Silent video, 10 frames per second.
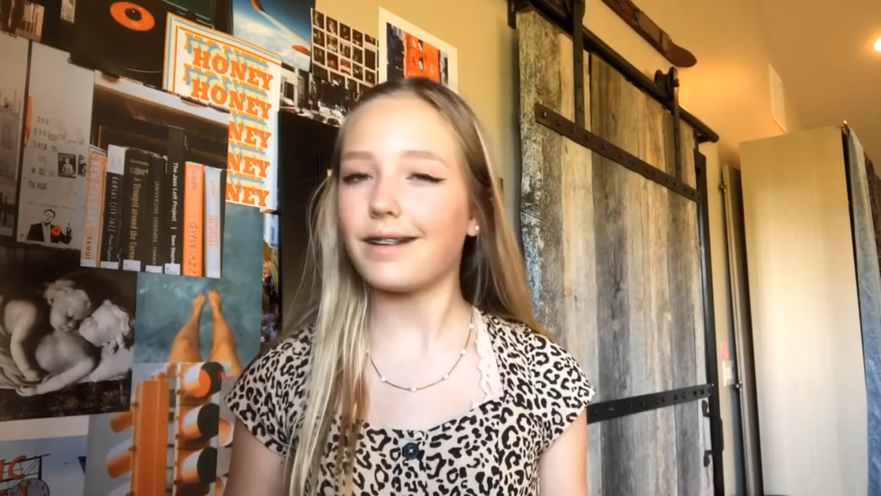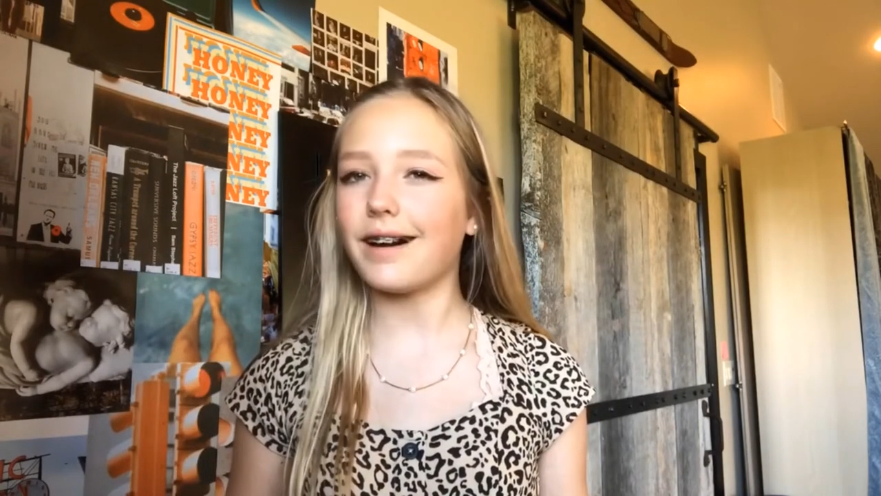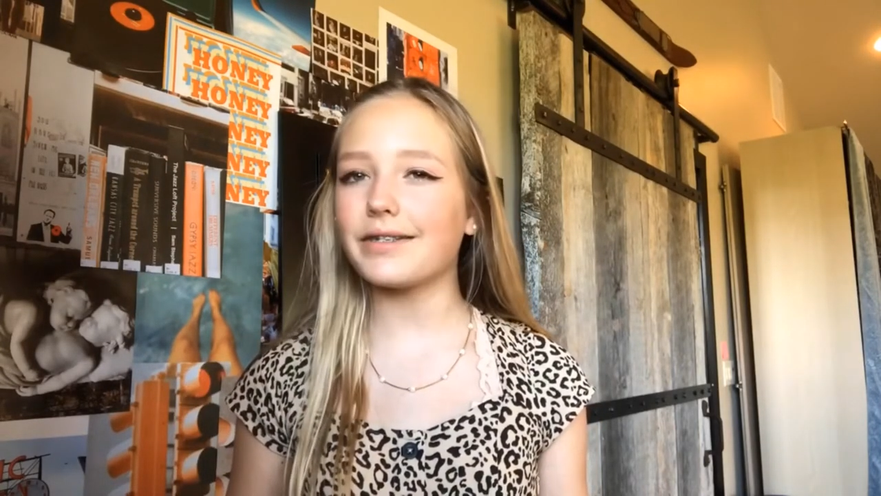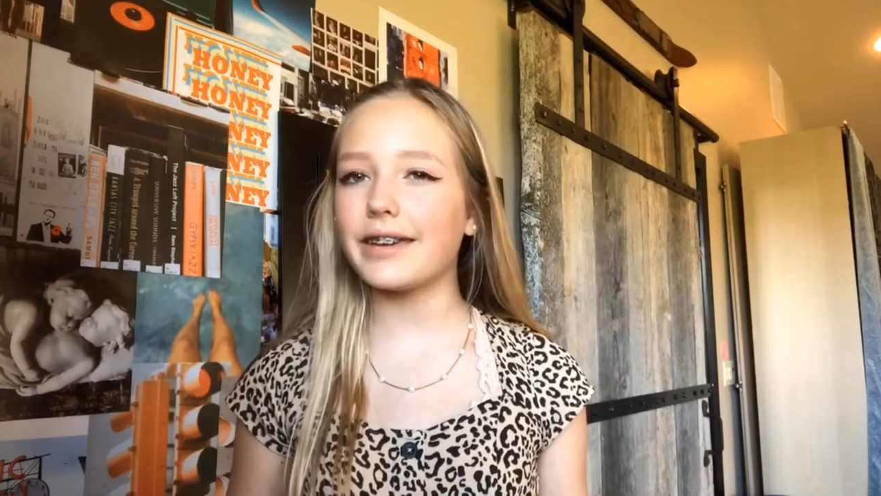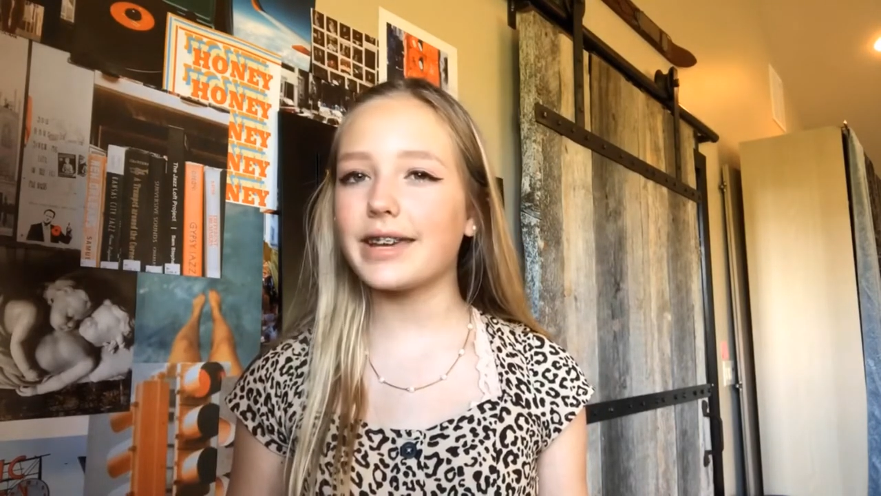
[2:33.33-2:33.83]

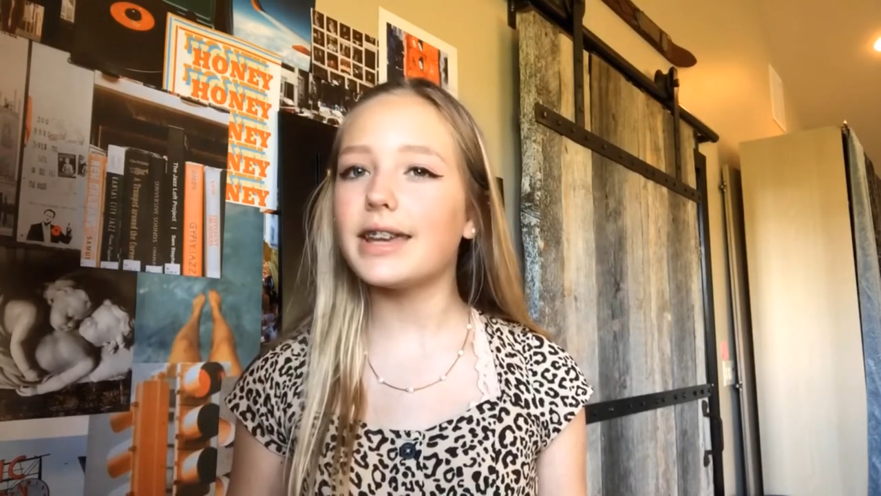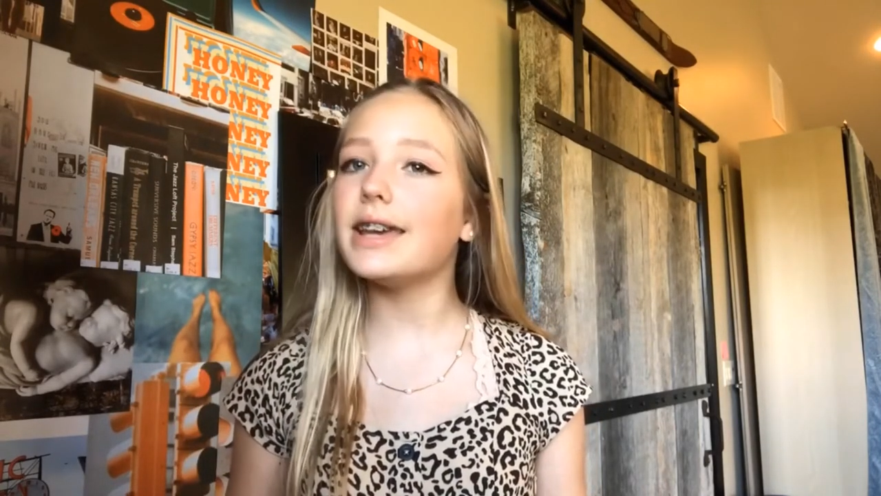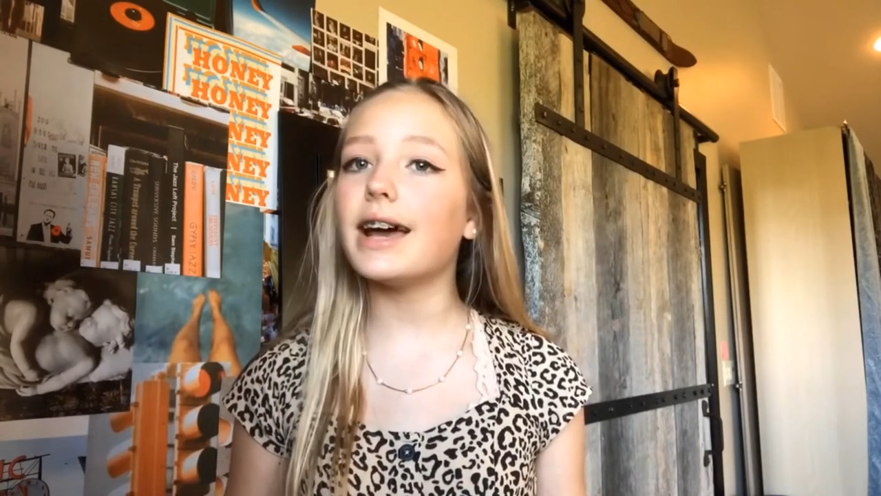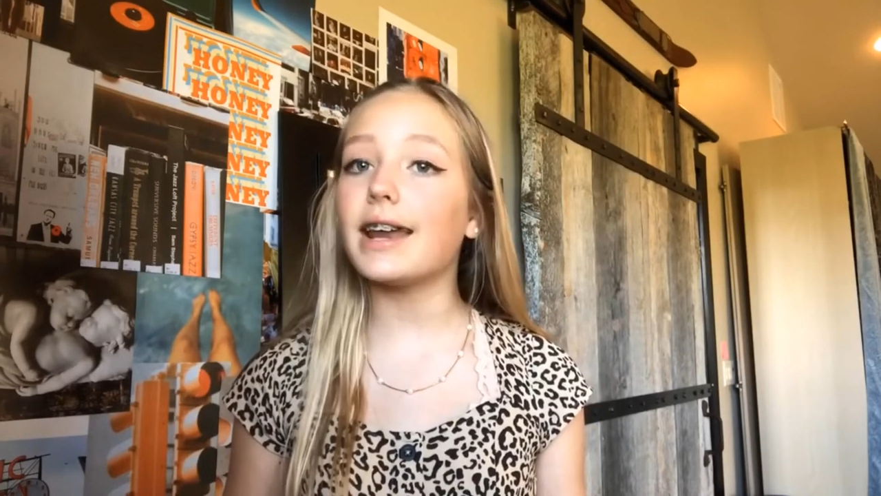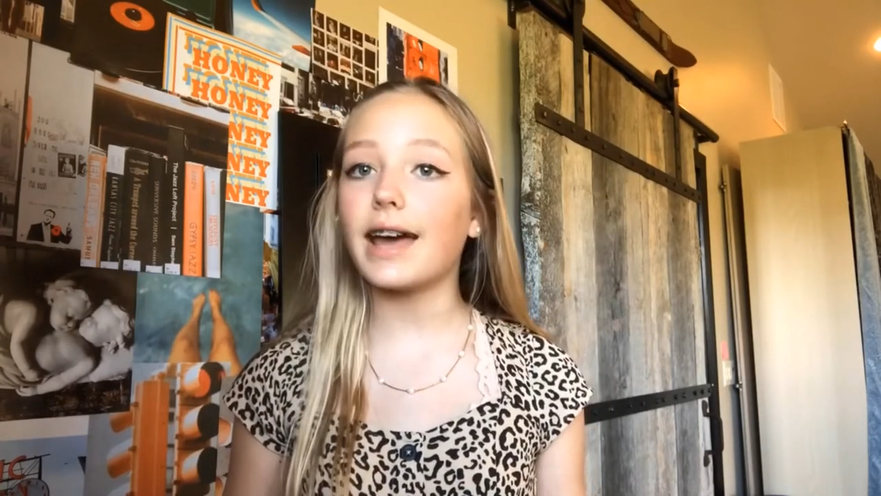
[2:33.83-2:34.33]
unlike
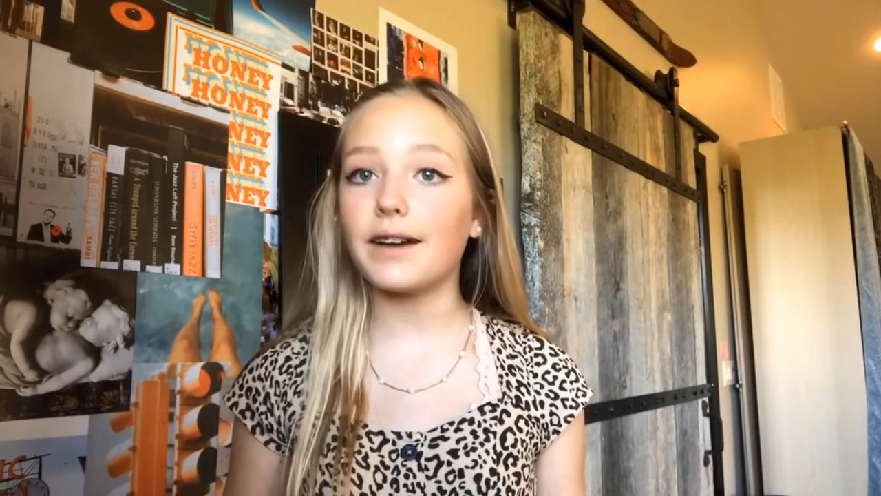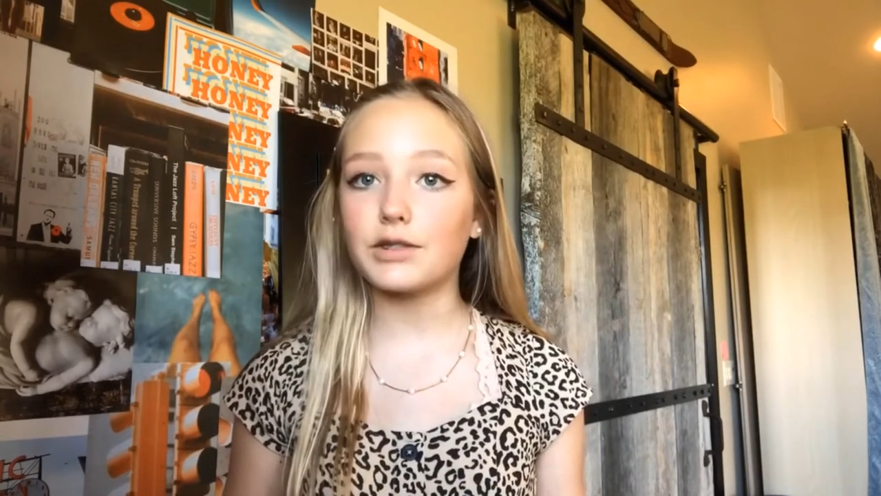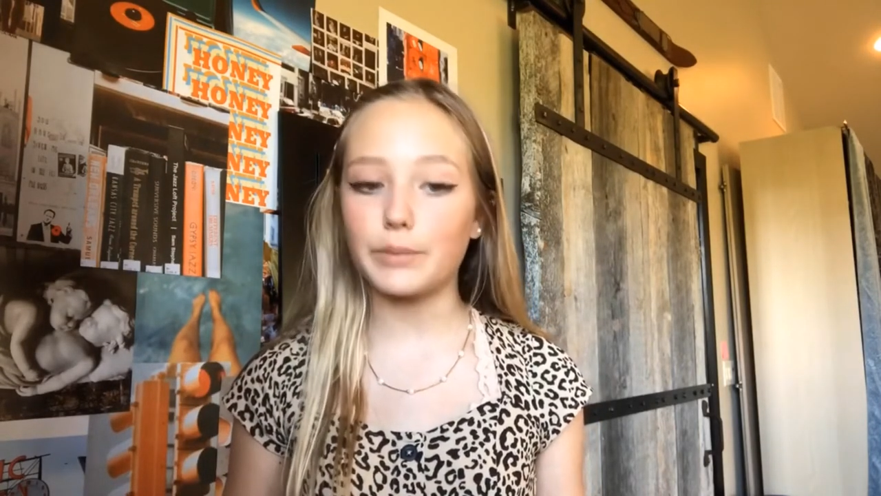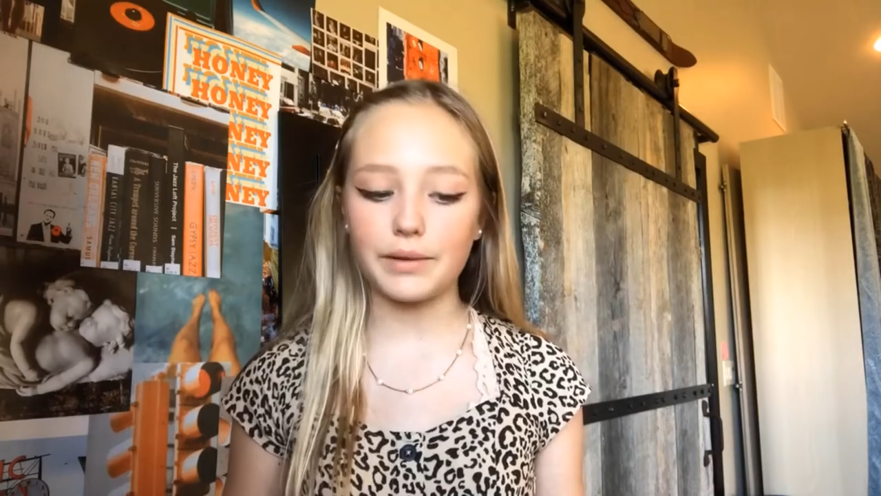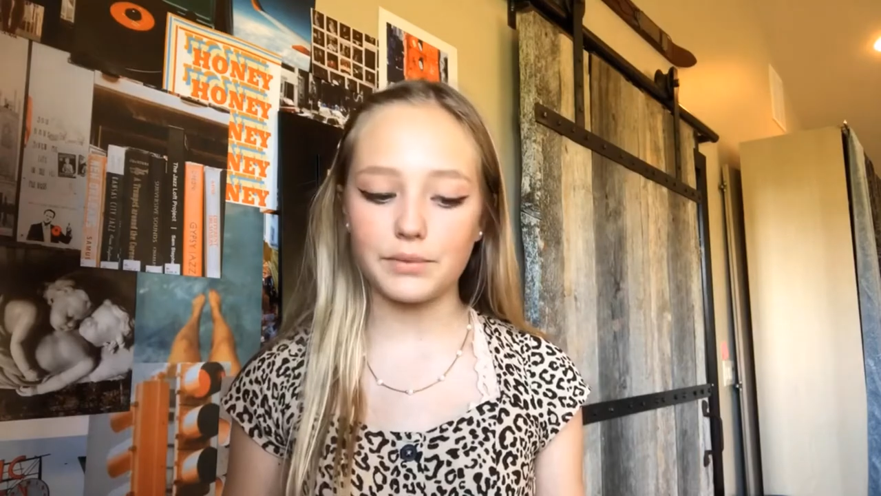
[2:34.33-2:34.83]
he had
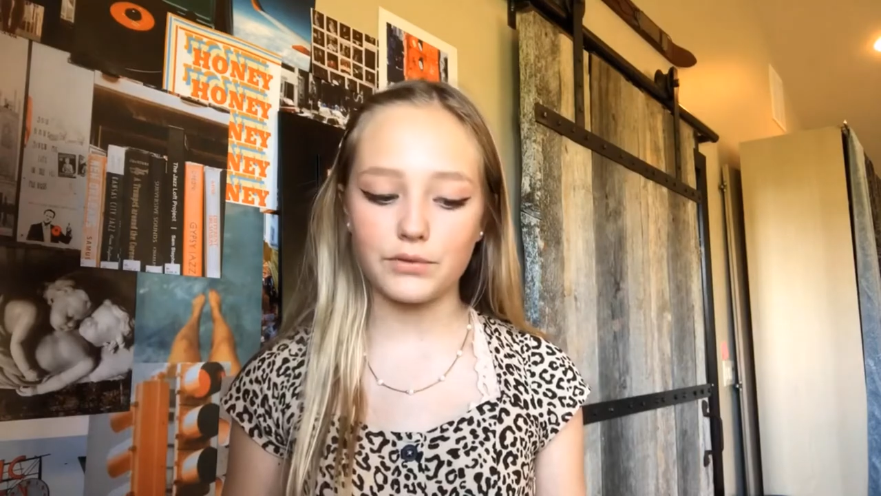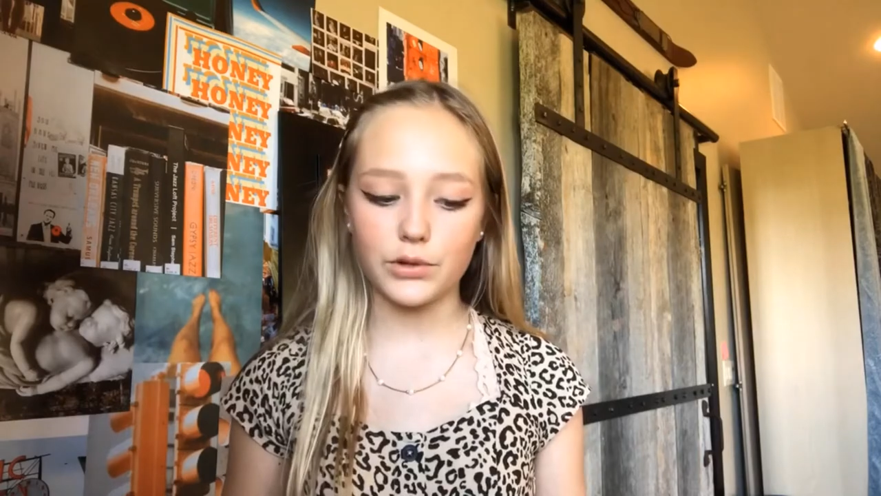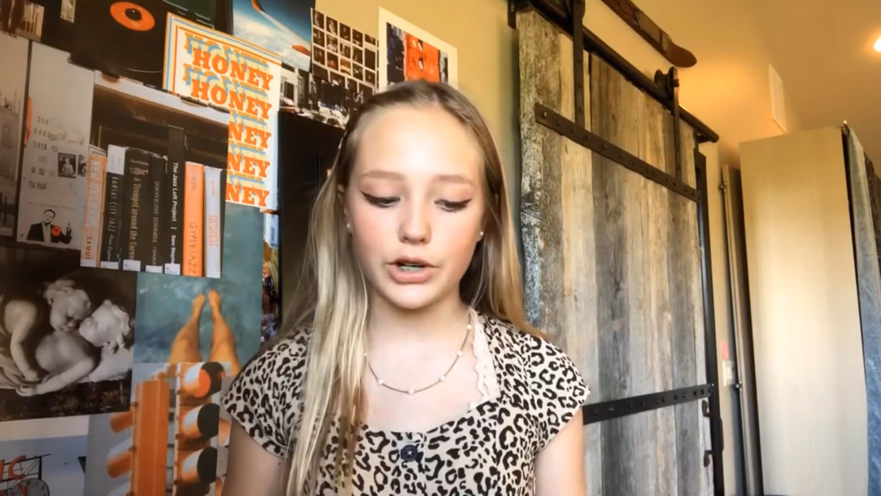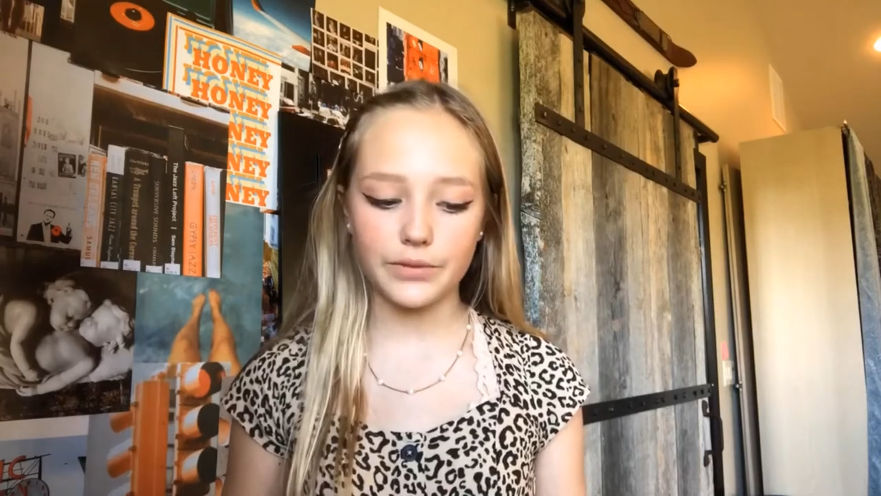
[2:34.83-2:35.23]
ever been before.